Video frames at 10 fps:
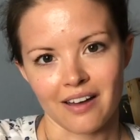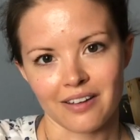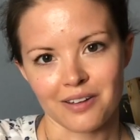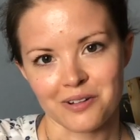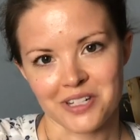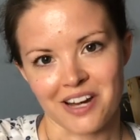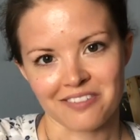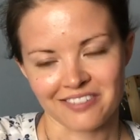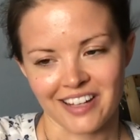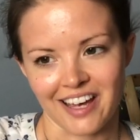go
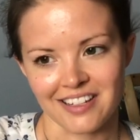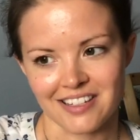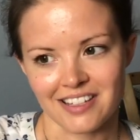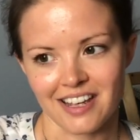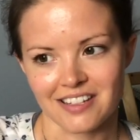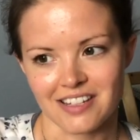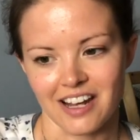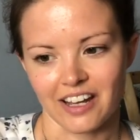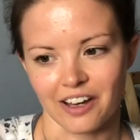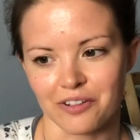down and
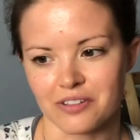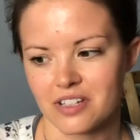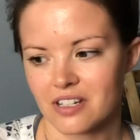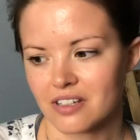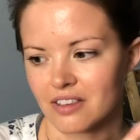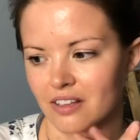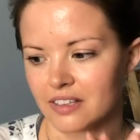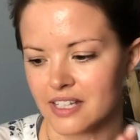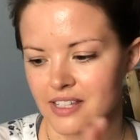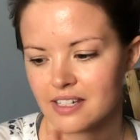check out the
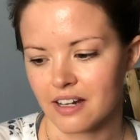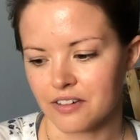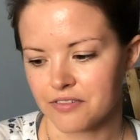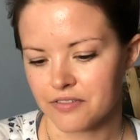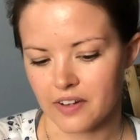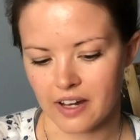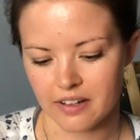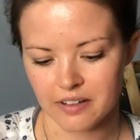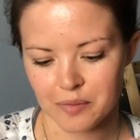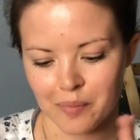list of
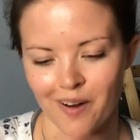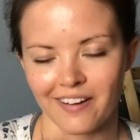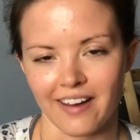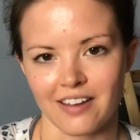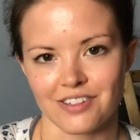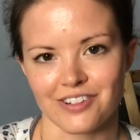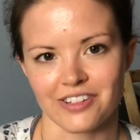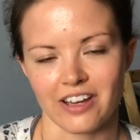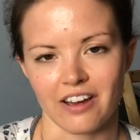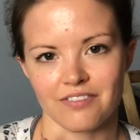podcasters I
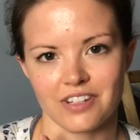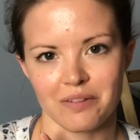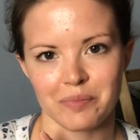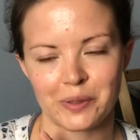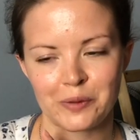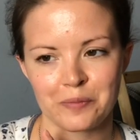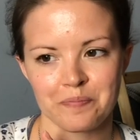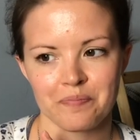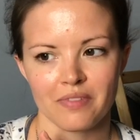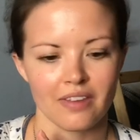have down below.
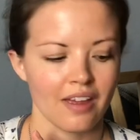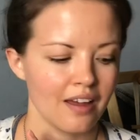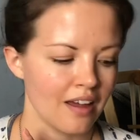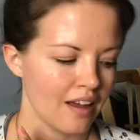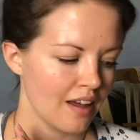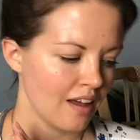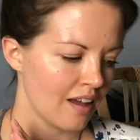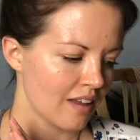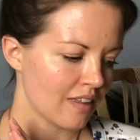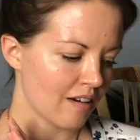
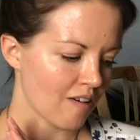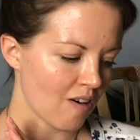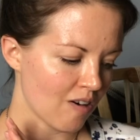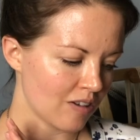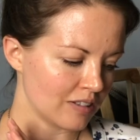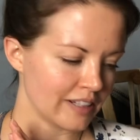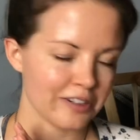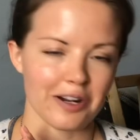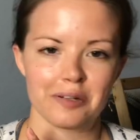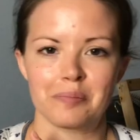They're all
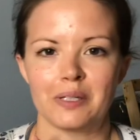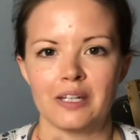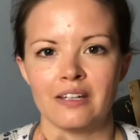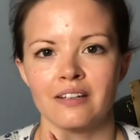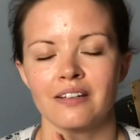incredibly